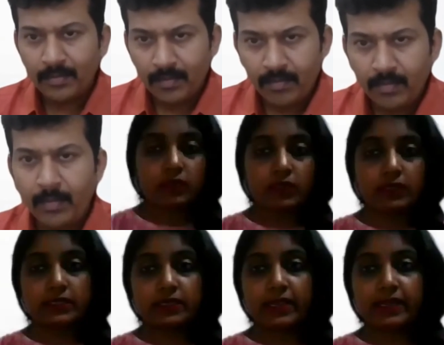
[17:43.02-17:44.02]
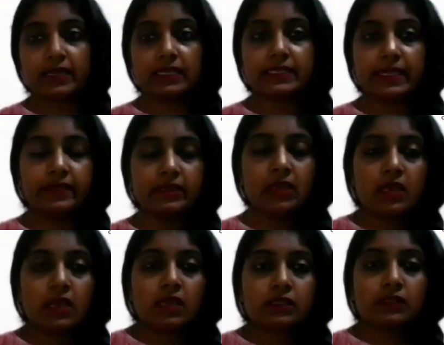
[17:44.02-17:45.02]
Right. So that's rightly said.
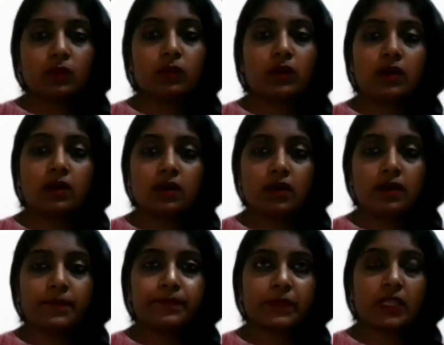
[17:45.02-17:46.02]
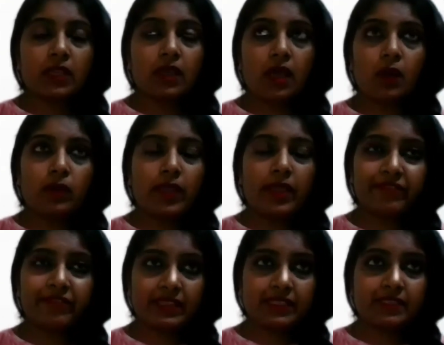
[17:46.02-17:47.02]
So how
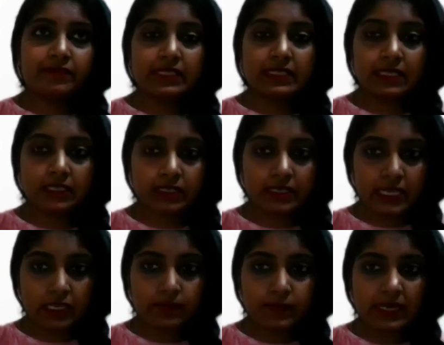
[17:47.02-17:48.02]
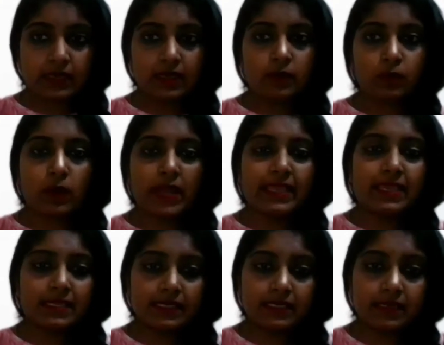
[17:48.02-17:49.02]
effective is the treatment, and why
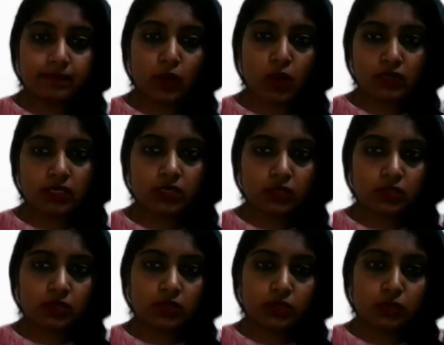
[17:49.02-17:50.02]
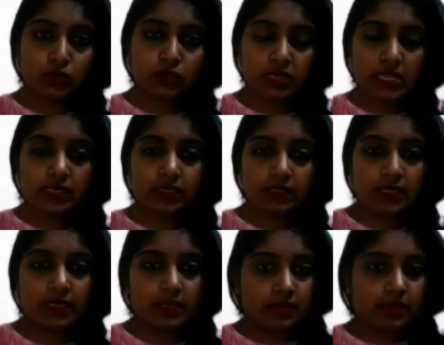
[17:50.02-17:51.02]
is it important to treat
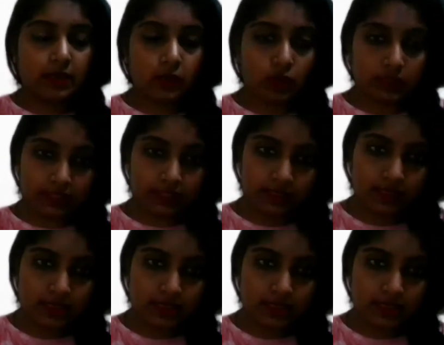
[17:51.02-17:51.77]
the hearing loss?